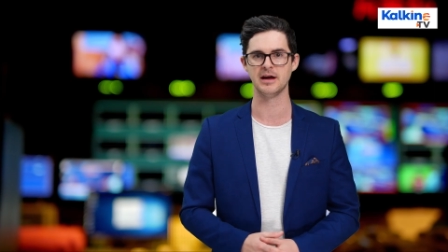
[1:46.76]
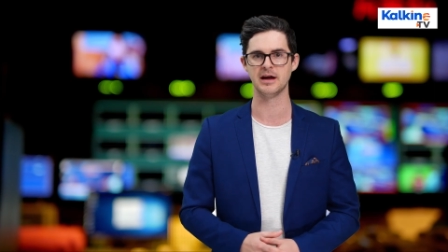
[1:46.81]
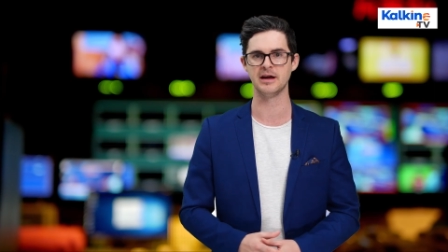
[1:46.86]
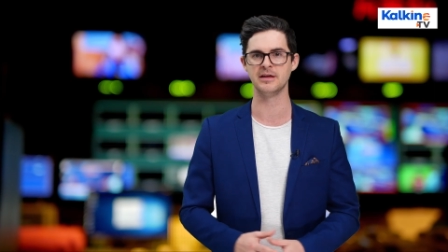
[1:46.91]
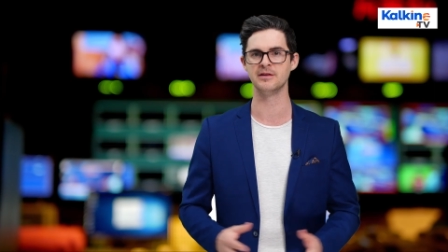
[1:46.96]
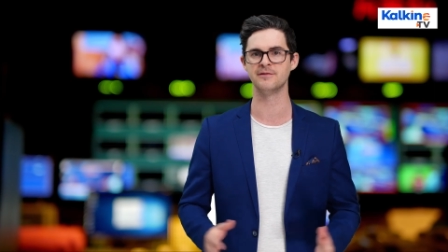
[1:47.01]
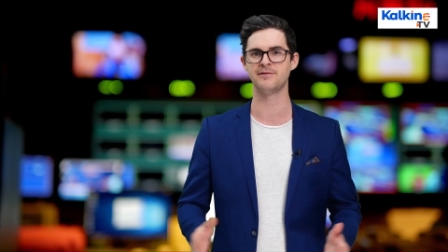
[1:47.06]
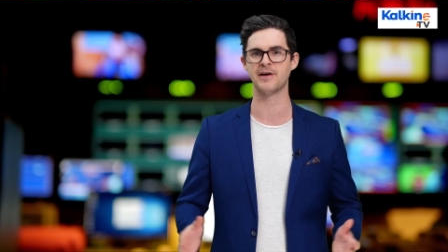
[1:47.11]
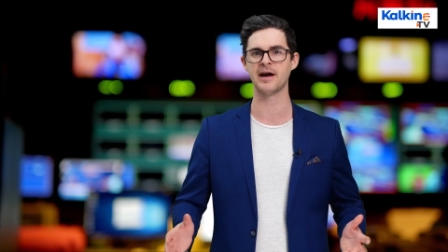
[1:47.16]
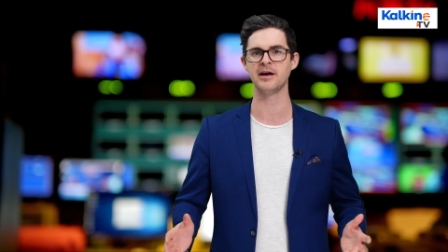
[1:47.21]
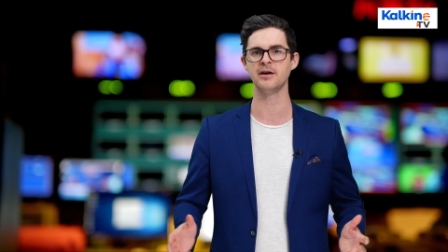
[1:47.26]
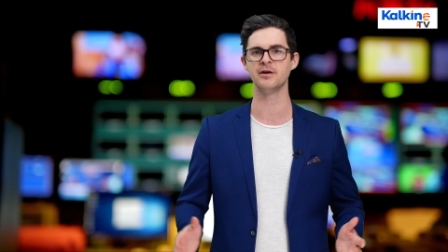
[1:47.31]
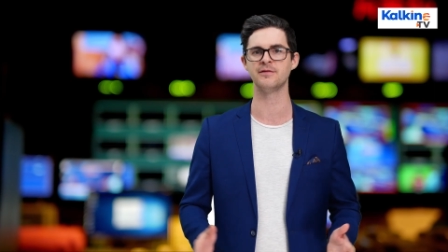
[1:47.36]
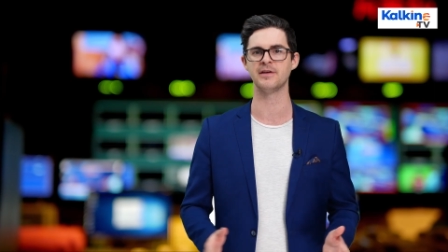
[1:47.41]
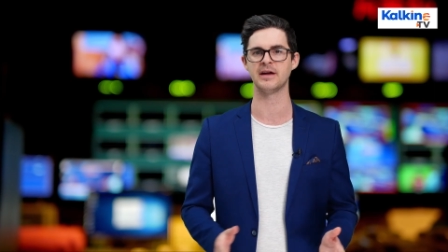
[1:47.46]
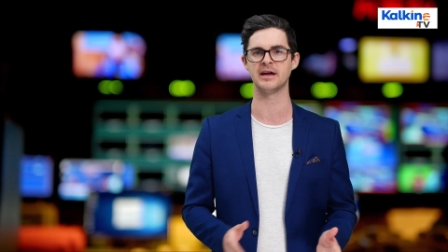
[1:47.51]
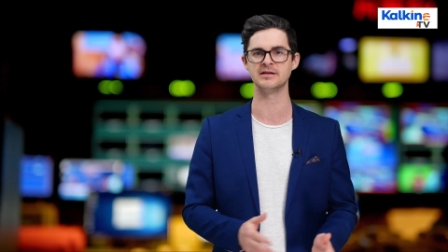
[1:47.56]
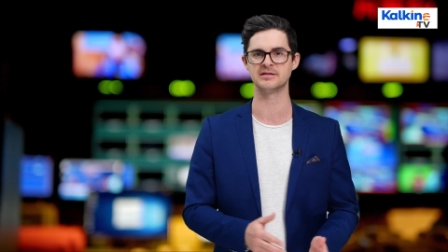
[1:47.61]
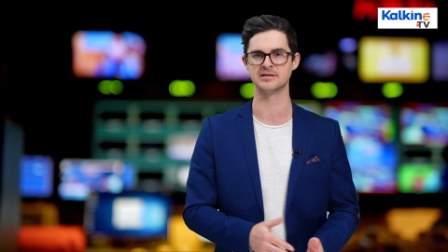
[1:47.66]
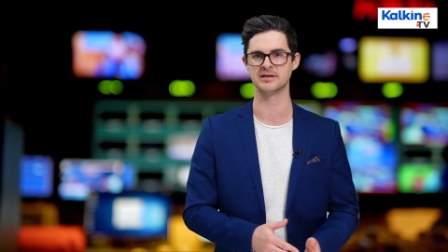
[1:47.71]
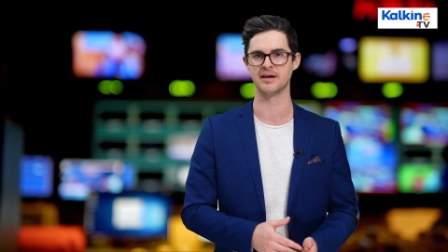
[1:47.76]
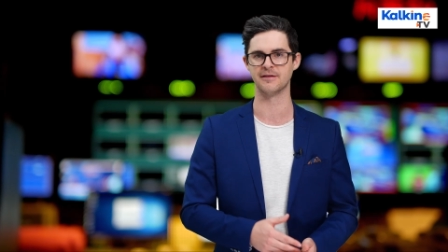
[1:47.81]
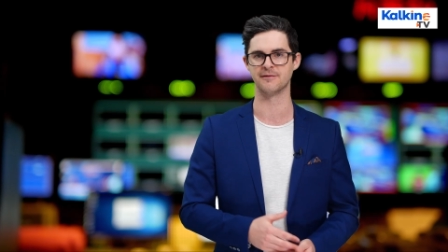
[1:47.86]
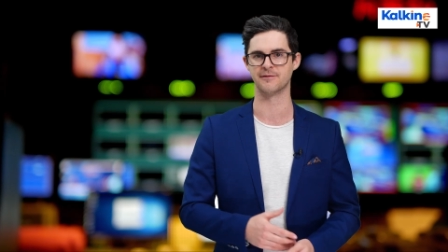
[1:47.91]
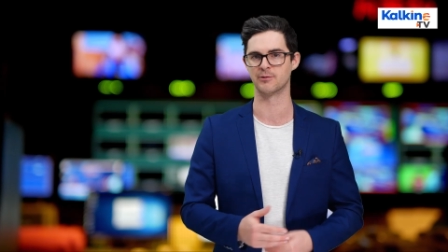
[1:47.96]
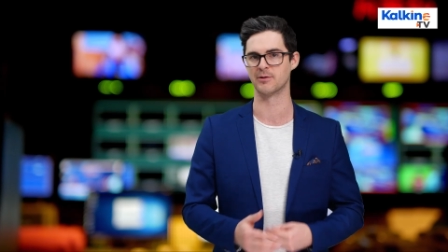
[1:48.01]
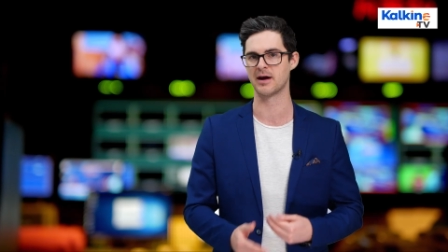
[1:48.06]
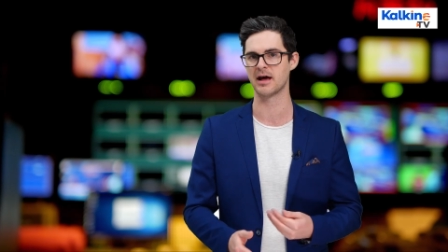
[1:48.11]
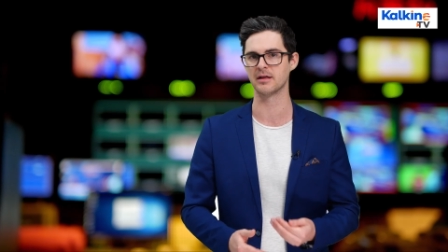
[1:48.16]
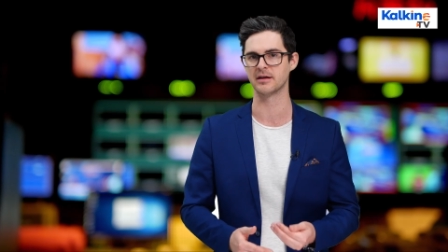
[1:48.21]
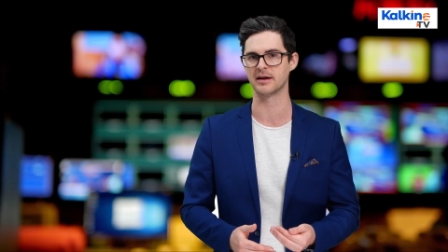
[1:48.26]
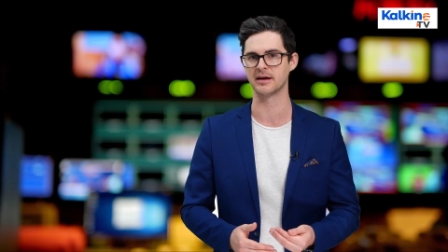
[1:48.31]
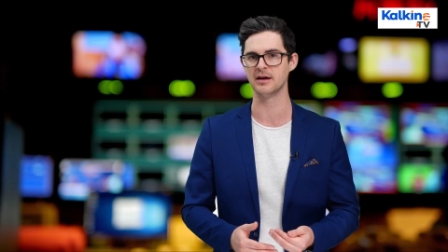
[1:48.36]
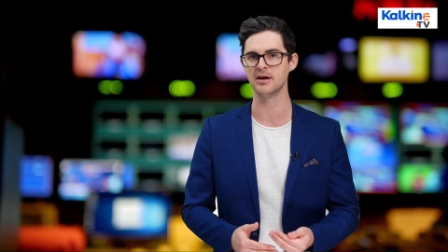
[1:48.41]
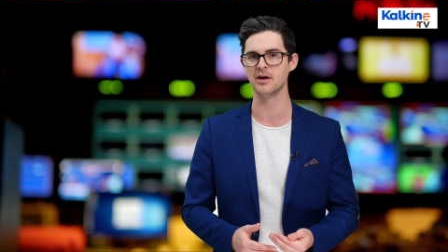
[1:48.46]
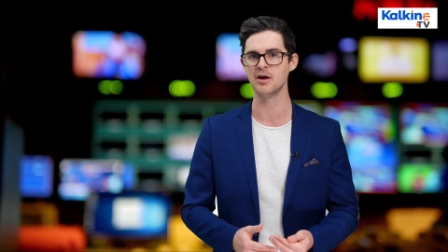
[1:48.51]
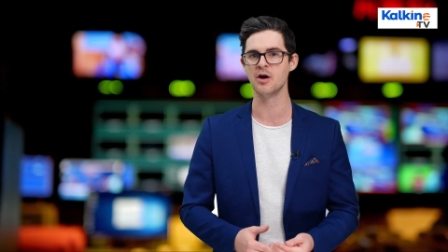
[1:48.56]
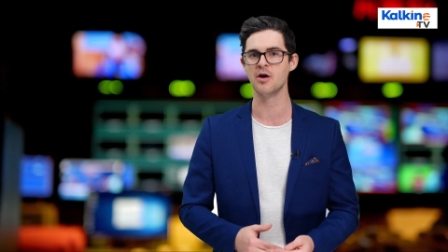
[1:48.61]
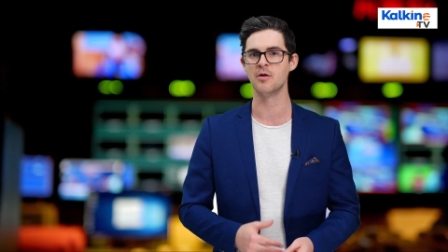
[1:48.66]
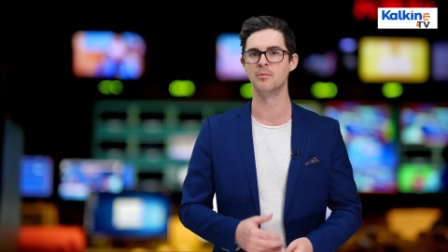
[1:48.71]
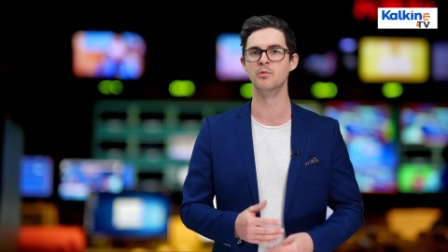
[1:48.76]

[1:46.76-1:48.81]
In the vein of internet virality,